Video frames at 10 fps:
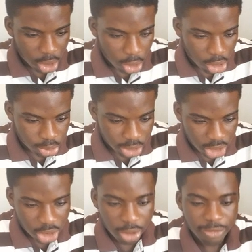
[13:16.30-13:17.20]

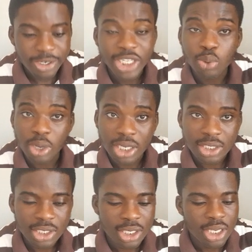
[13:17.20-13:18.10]
Components of
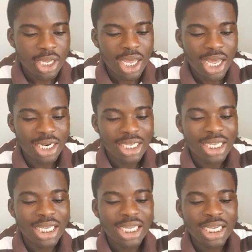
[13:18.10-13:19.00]
networks and
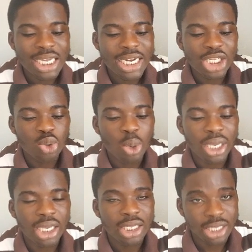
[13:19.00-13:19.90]
key
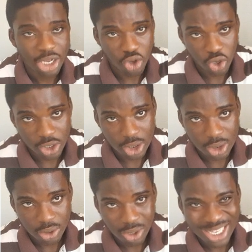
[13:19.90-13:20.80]
networking
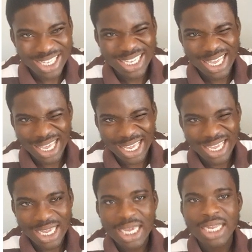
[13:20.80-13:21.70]
technologies.
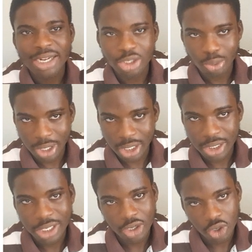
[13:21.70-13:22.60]
Key
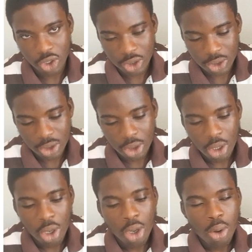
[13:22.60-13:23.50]
networking technologies.
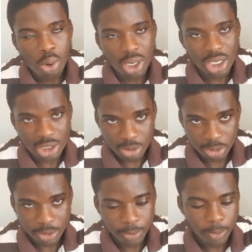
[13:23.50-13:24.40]
What does this
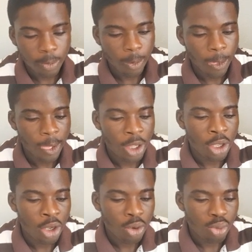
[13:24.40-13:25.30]
mean?
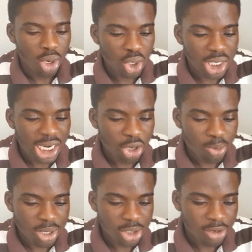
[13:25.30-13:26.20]
You're looking at the
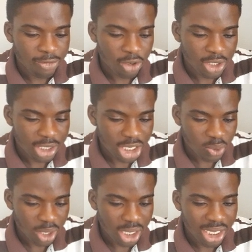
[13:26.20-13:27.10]
components of what
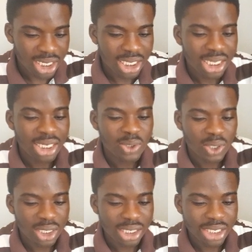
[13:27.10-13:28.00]
network and key
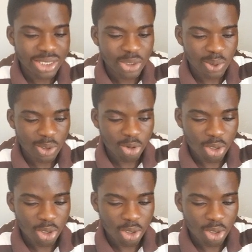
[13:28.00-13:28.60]
networking